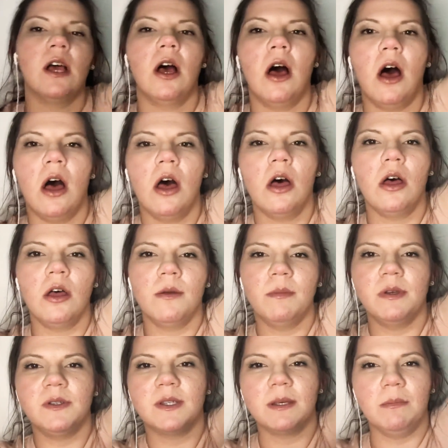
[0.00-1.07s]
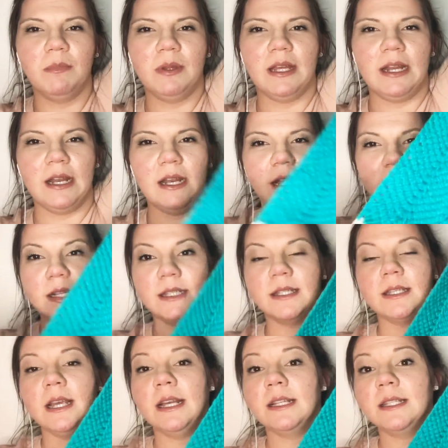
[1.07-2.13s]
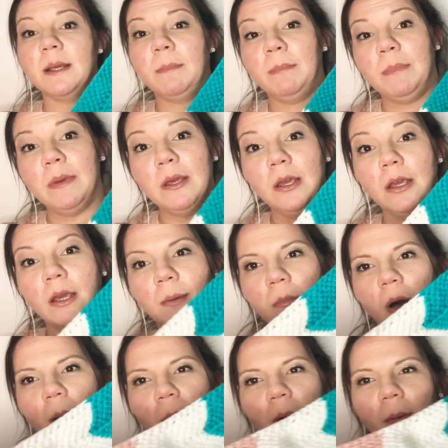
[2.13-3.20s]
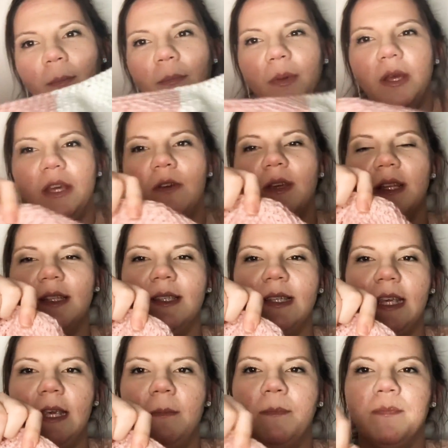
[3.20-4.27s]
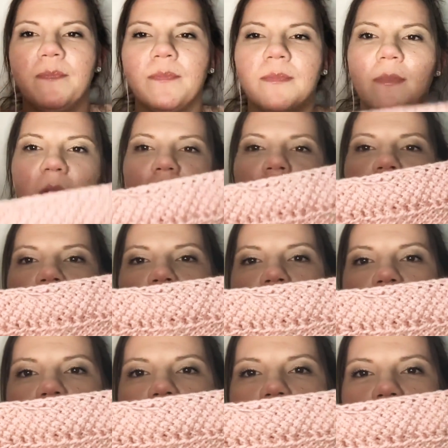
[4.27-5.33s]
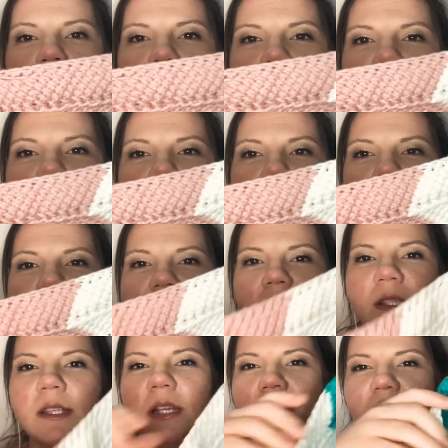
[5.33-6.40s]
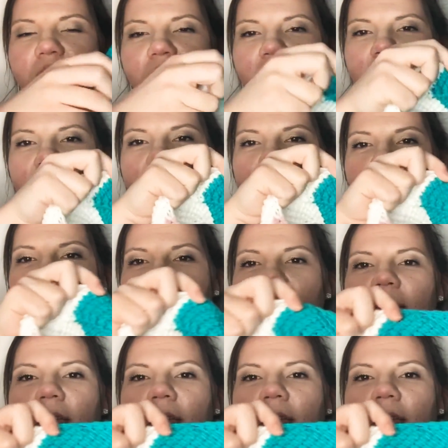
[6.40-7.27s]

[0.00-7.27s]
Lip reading: almost completed. It's a big mama, but you can see all the colors. I'll show you this way.